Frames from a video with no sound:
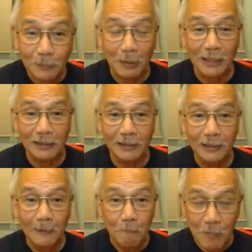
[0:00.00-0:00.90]

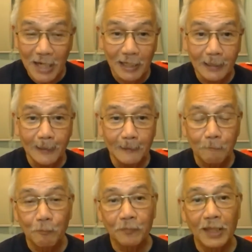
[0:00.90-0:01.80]
aspects,
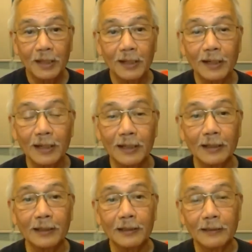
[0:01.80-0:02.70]
many
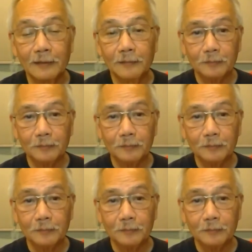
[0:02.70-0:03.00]
uh,